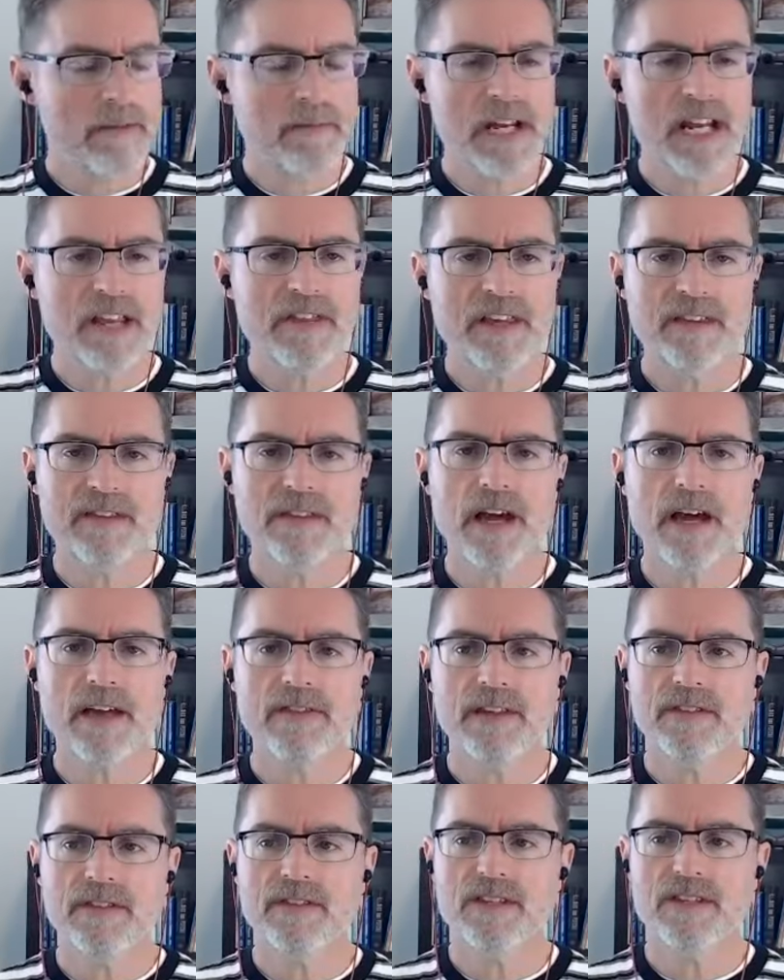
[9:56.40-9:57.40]
I mean, I
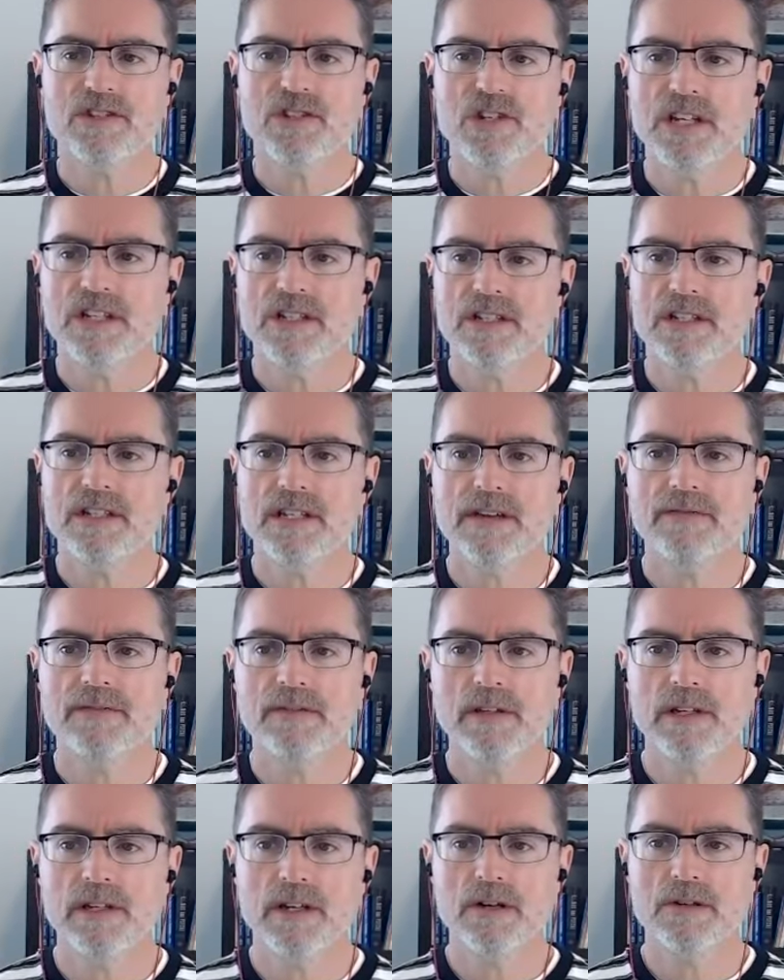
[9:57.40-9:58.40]
think this change
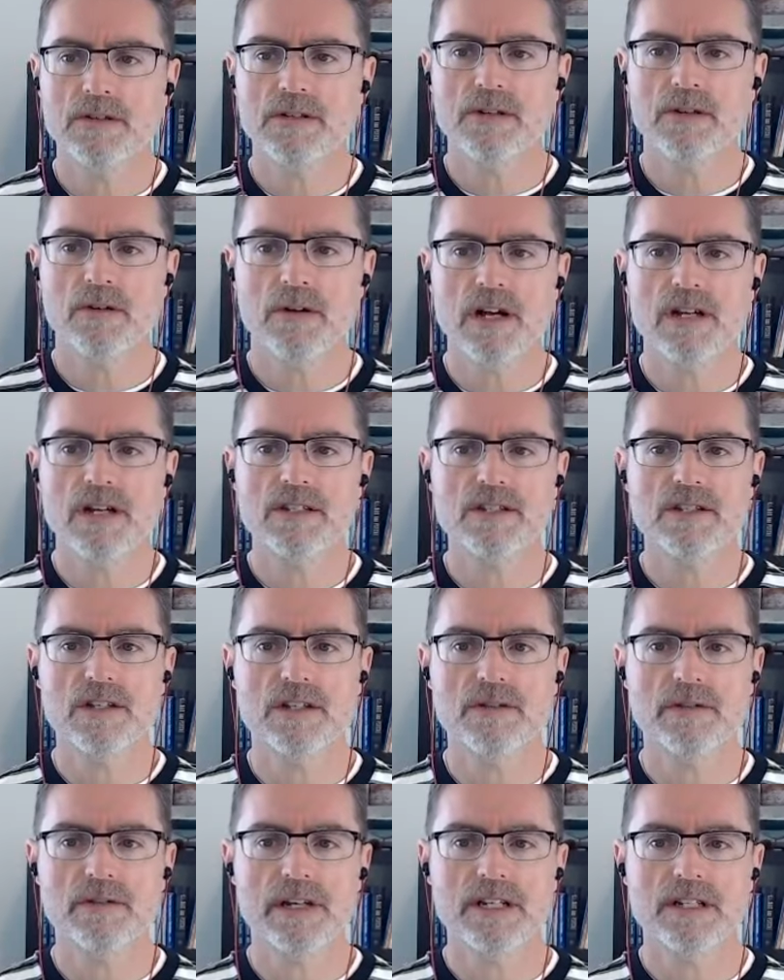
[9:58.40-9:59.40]
definitely goes across
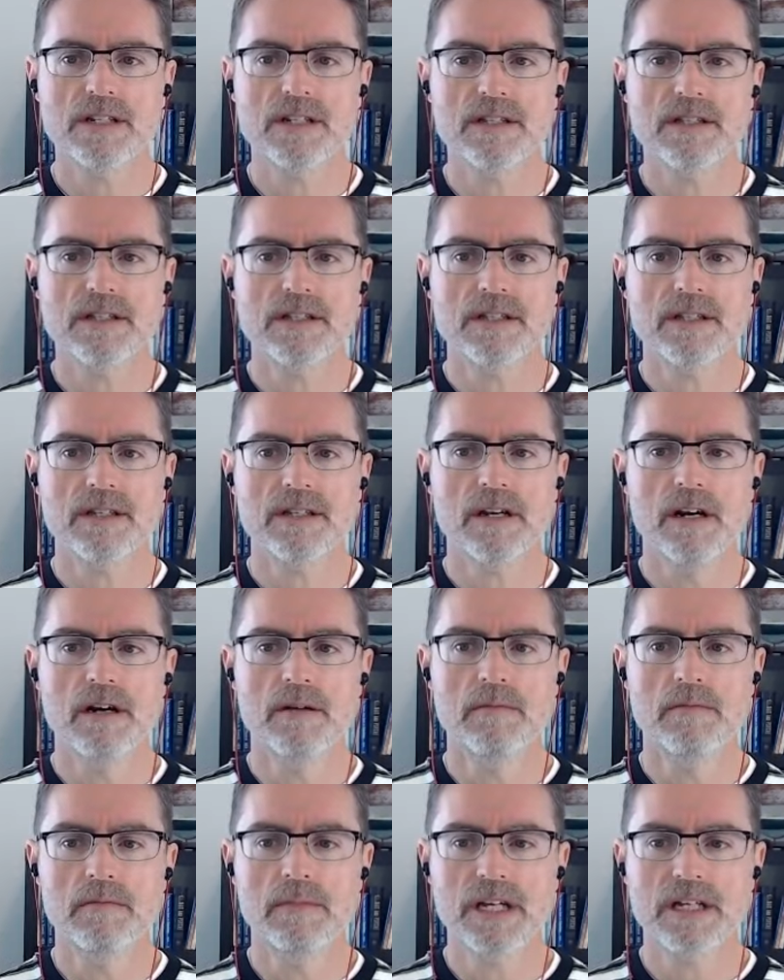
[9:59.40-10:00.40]
generations,
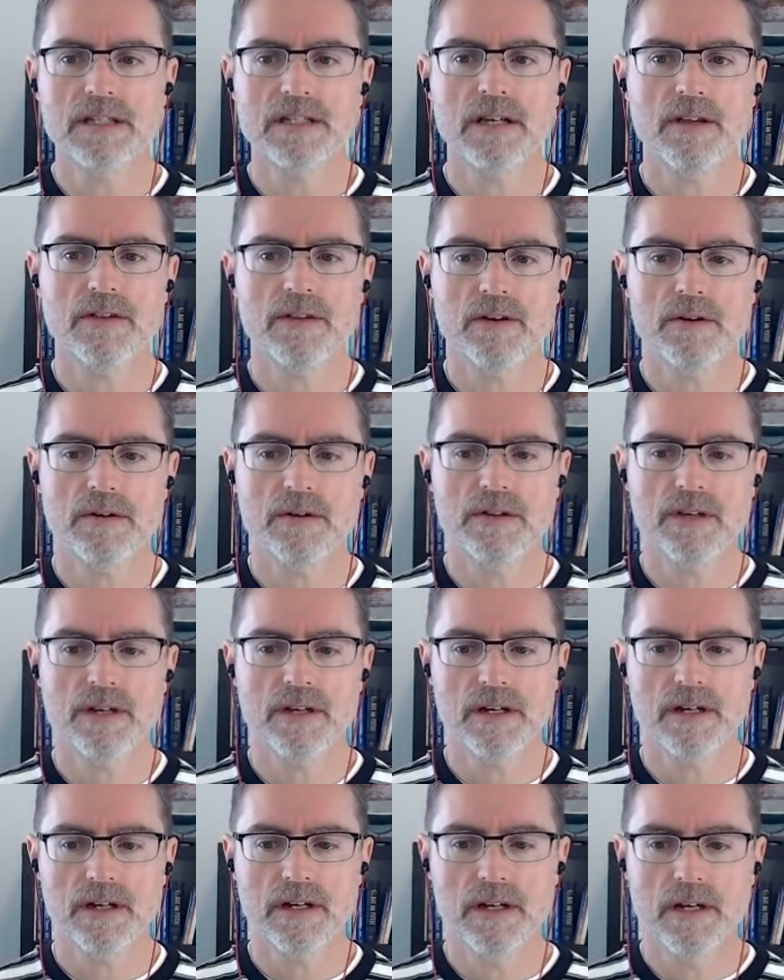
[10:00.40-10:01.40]
because although
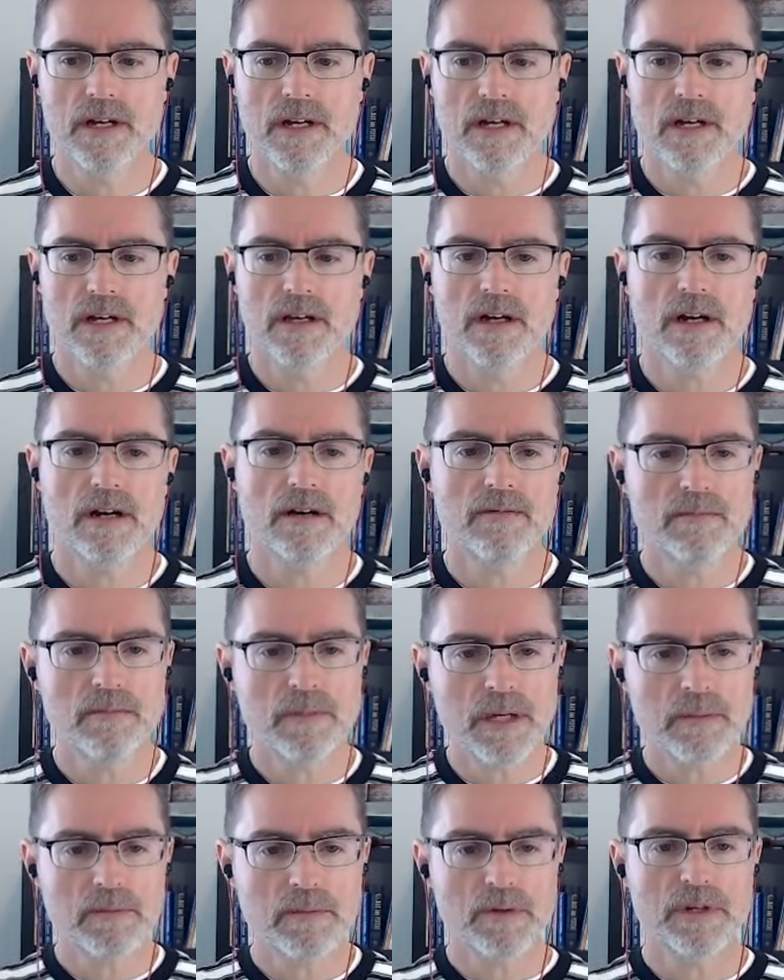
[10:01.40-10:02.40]
the
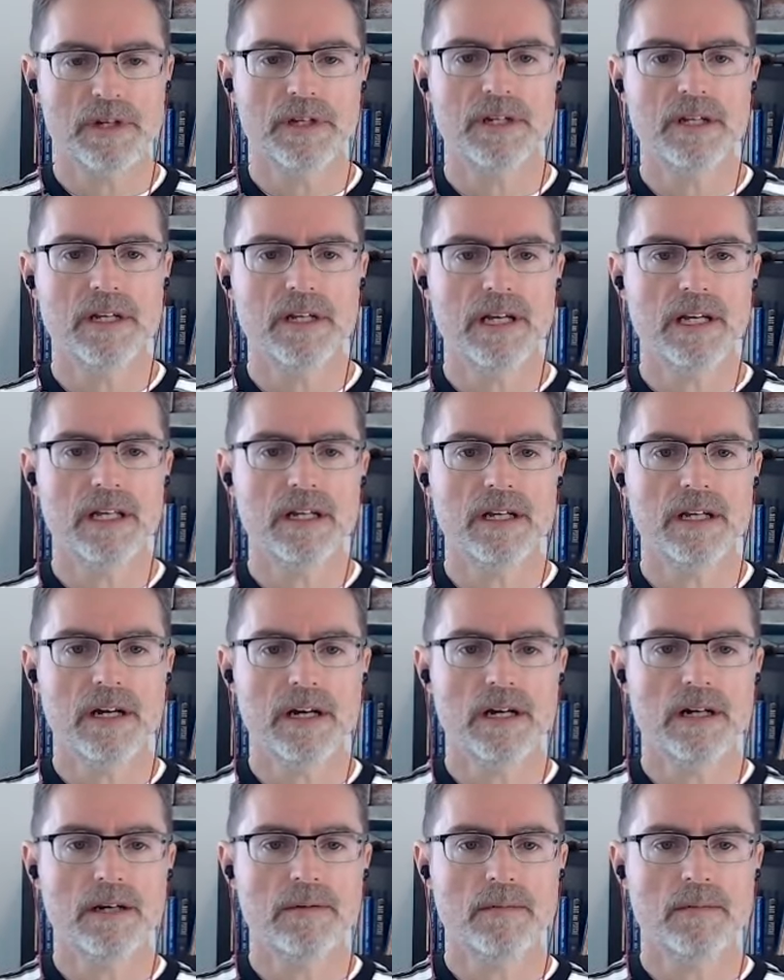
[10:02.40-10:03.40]
people in
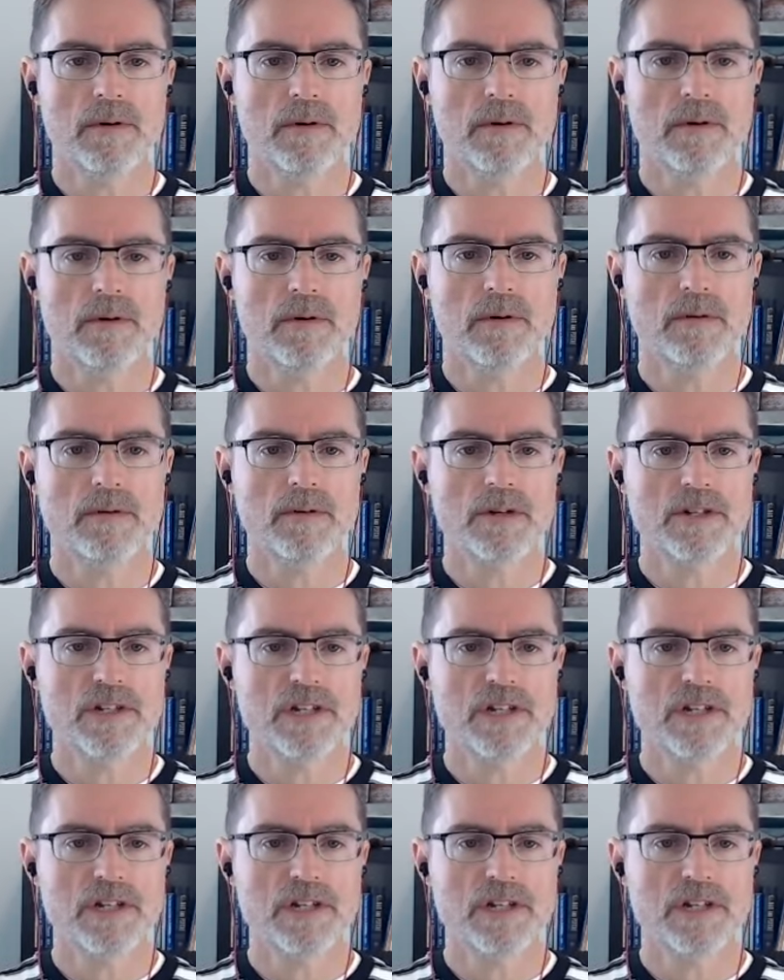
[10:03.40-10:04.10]
older